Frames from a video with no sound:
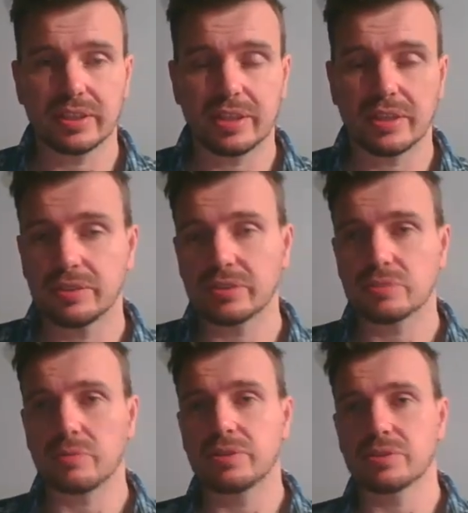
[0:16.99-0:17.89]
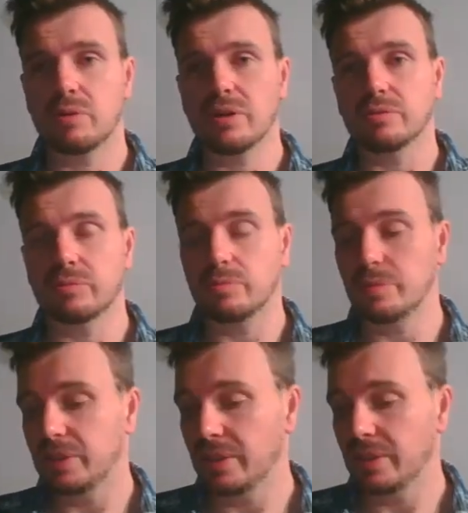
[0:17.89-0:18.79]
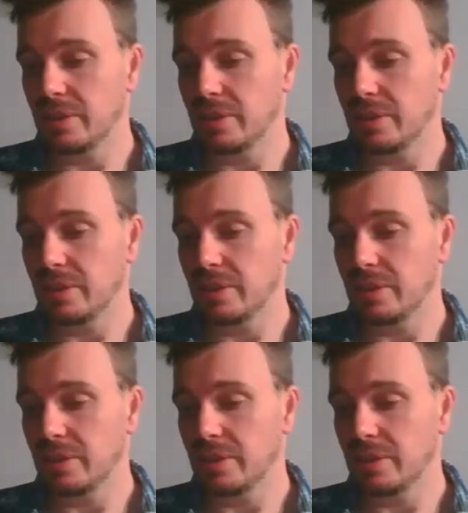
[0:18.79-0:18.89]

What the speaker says: a calculus one as well. We